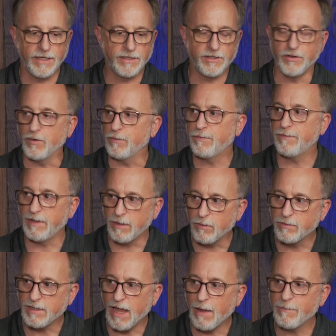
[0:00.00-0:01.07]
lead to new
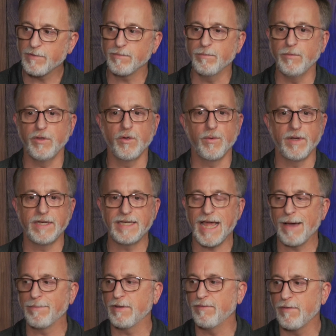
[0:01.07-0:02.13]
phenotypes, new
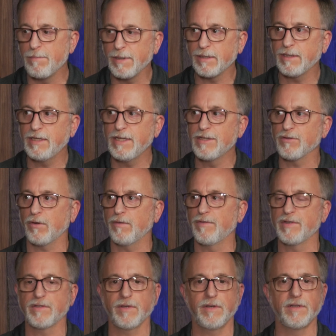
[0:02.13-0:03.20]
adaptive abilities. All of
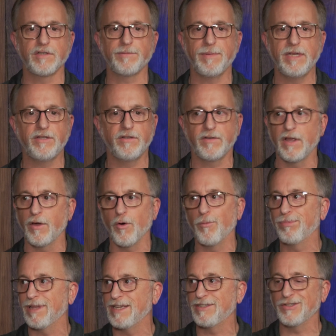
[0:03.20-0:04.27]
a sudden, a species can go
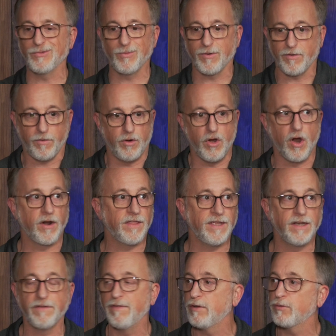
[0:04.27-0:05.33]
places where none of the
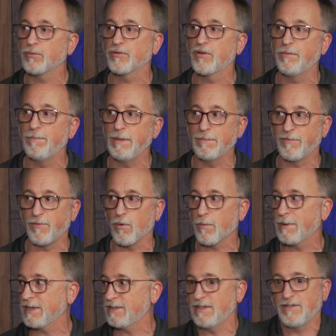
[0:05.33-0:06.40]
individuals could be before
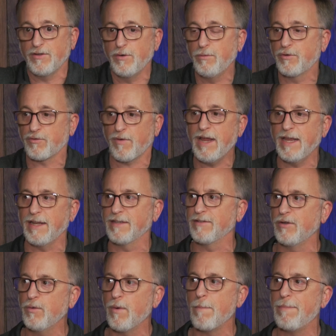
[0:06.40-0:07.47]
because it's a new trait, it's a
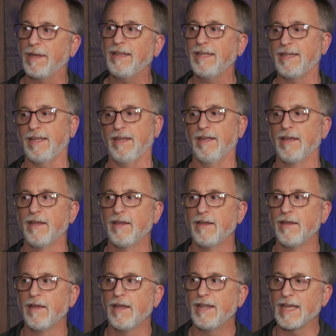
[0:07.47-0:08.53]
new ability. Mm
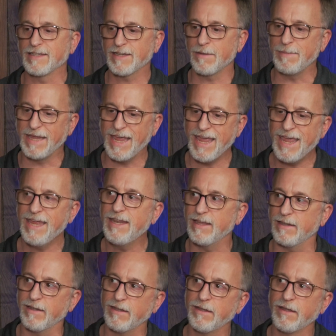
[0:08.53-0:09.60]
-hmm. that can be
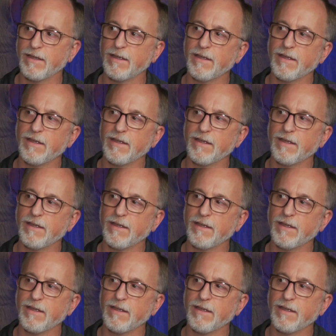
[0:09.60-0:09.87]
hidden,